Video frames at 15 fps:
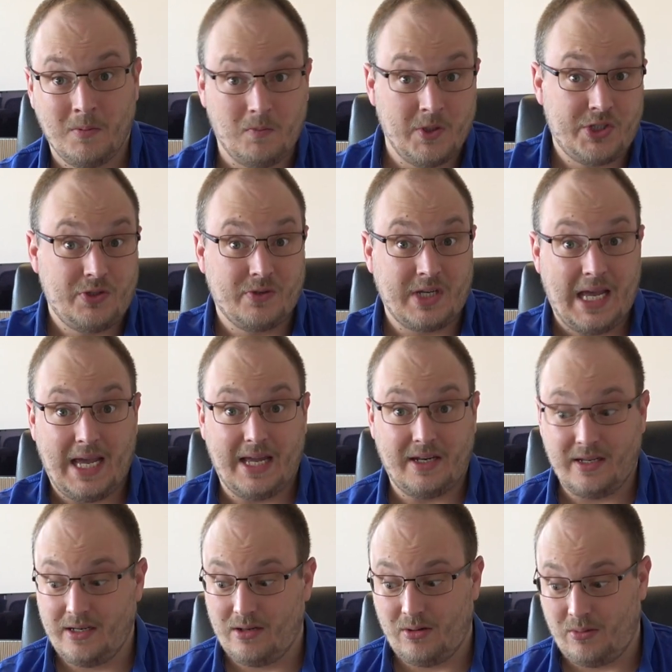which you can,
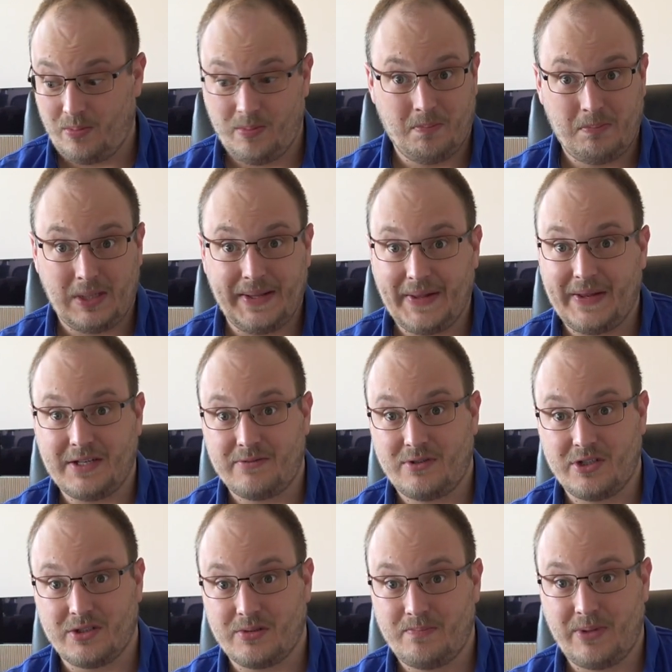and it'll play that
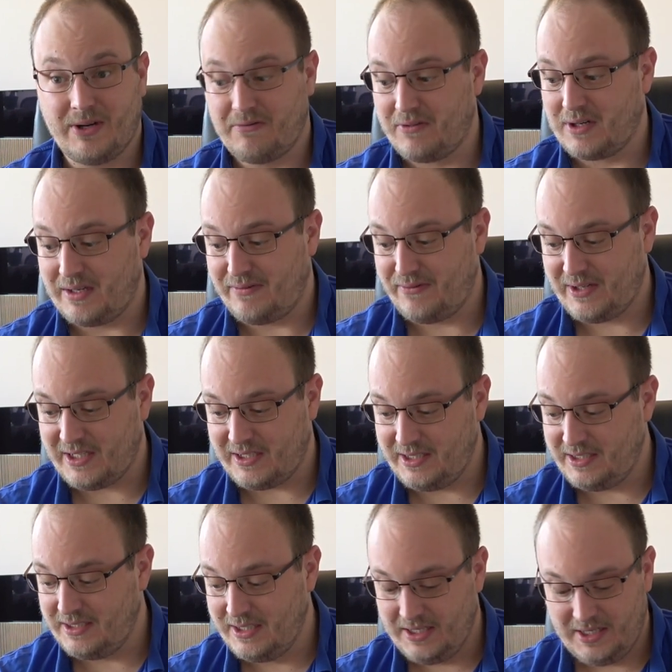just perfectly
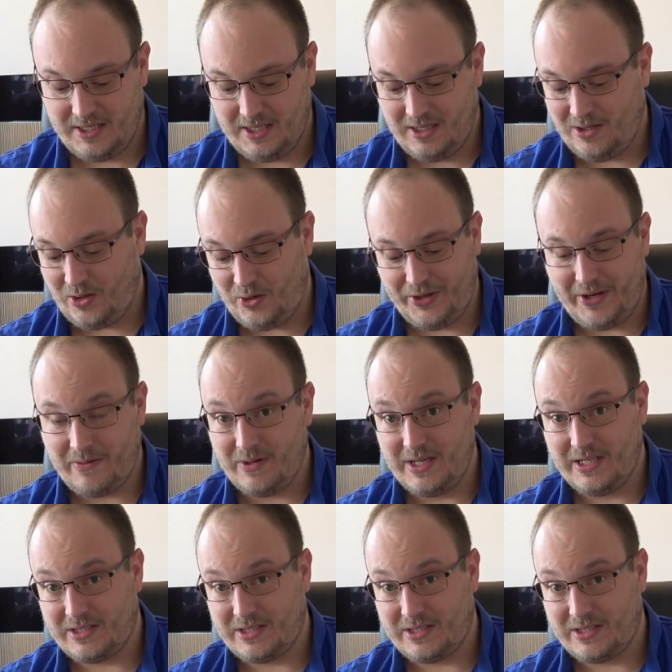fine. Although